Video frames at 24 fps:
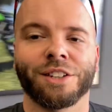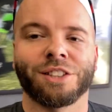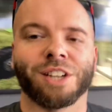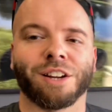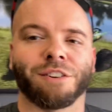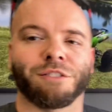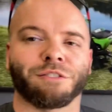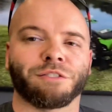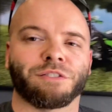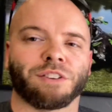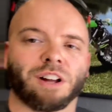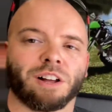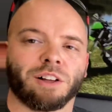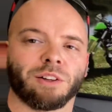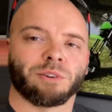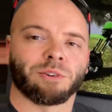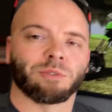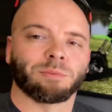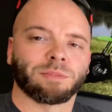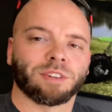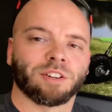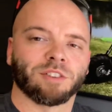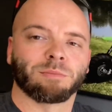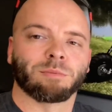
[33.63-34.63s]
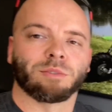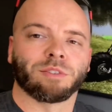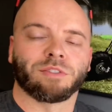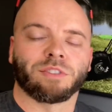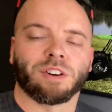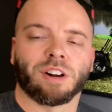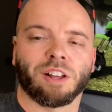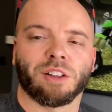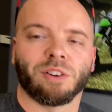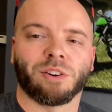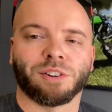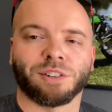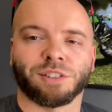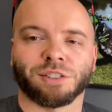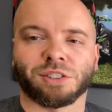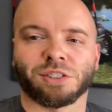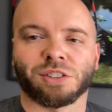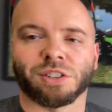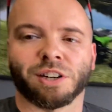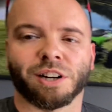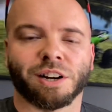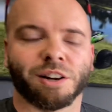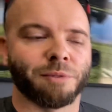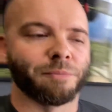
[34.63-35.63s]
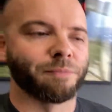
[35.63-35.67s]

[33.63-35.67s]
haven't followed him, give him a follow on Instagram.